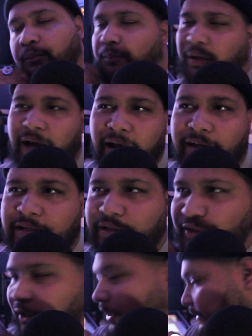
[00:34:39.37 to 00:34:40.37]
But I guess
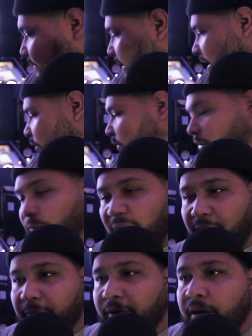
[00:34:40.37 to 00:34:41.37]
that's all I say. I don't want to
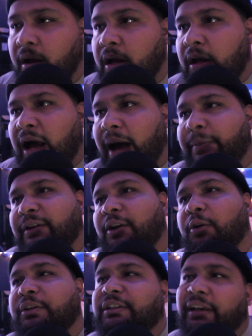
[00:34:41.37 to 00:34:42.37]
ramble. I've been
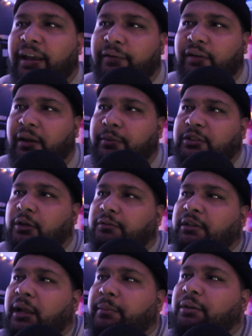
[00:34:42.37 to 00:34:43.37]
noticing every episode
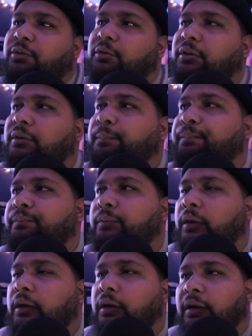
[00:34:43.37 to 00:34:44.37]
that I've been doing,
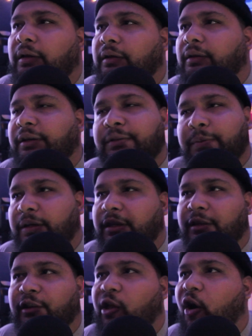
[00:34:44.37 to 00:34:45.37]
it's been
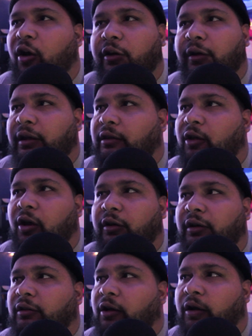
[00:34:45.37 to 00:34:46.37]
getting longer and
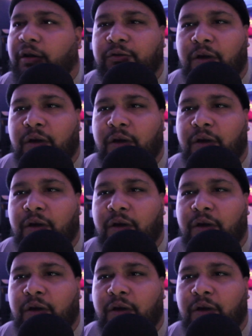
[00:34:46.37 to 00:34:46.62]
longer and longer.